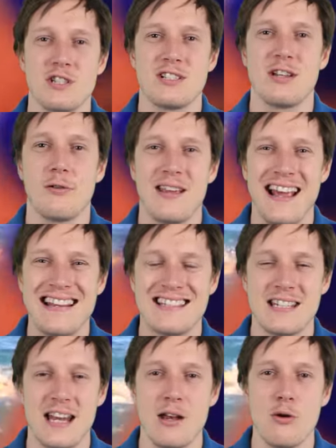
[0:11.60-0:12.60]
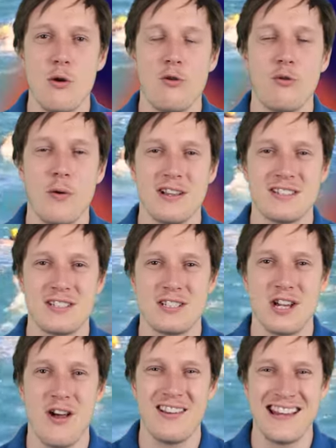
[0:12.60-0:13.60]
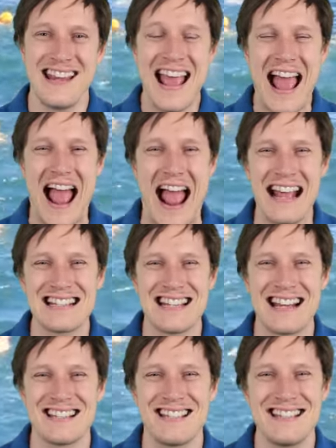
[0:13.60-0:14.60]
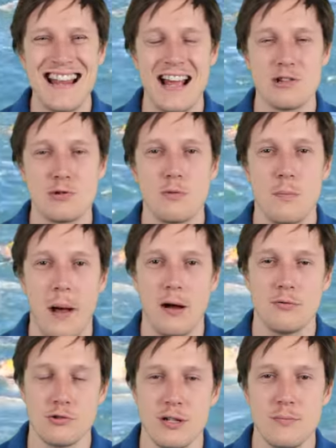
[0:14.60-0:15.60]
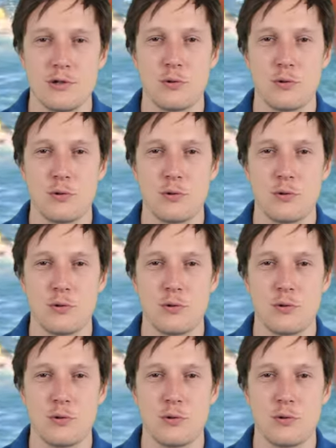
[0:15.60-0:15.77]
which is located in northwest Turkey, acts as a natural boundary